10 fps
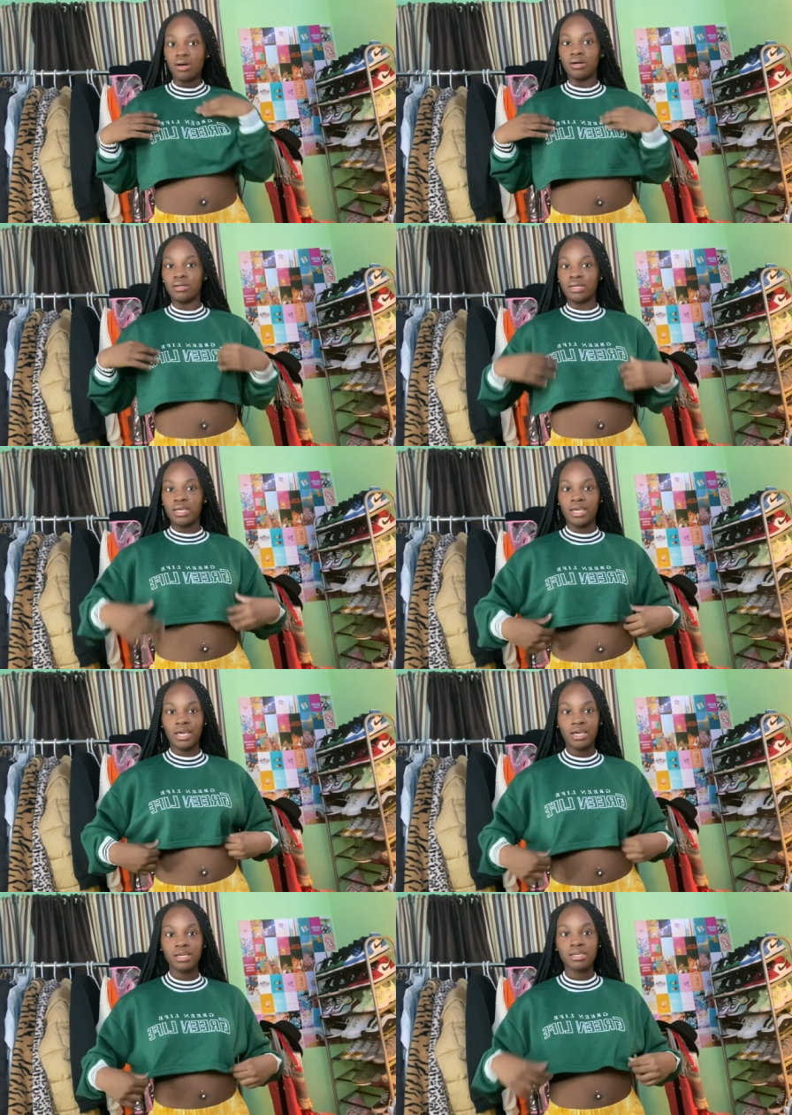And it
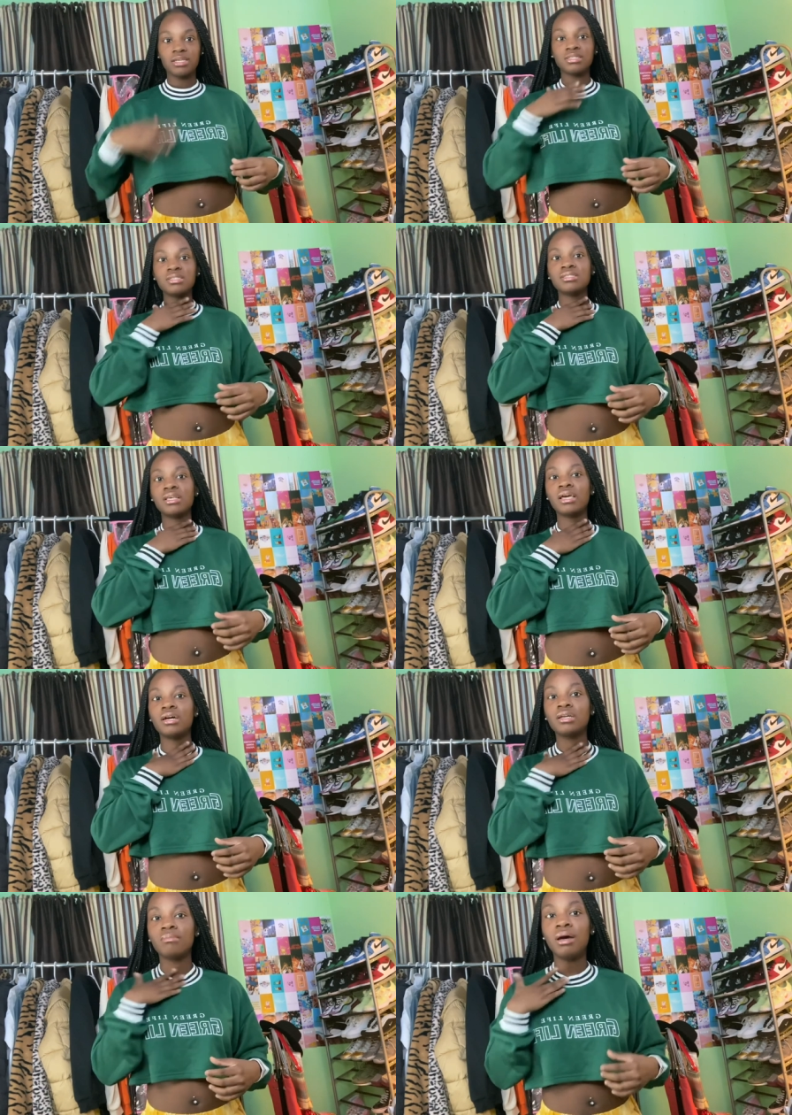can't because this thing
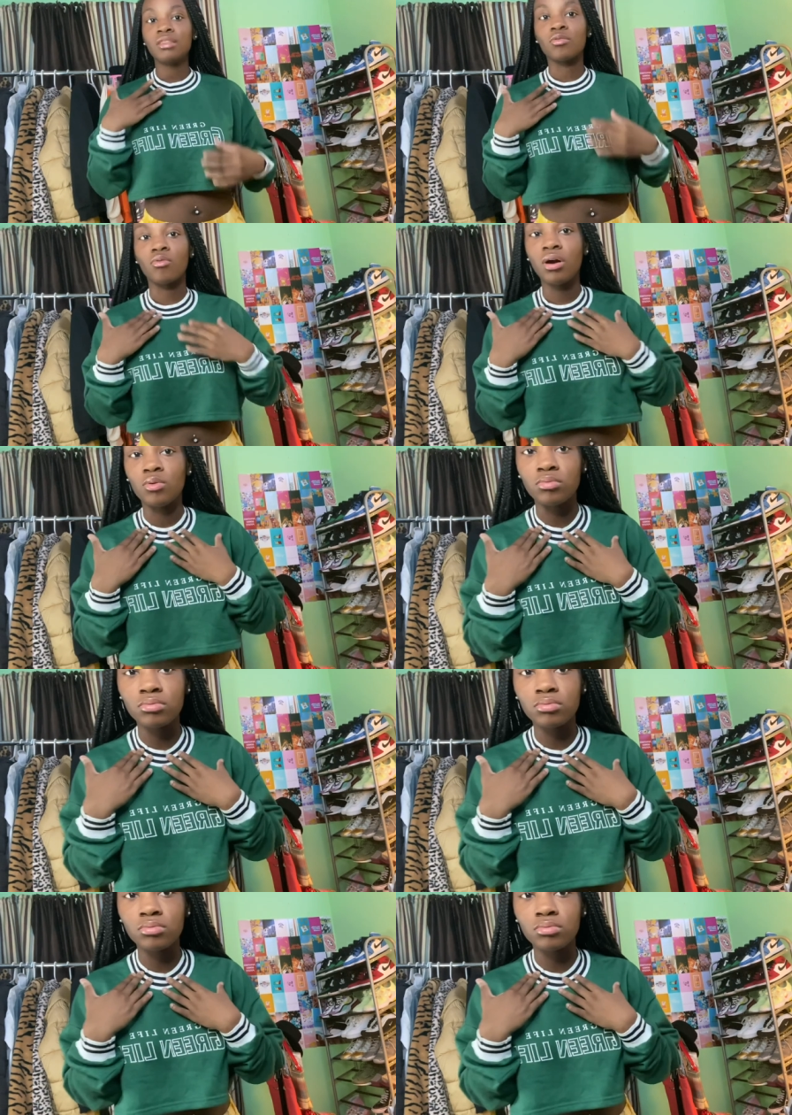up to my throat.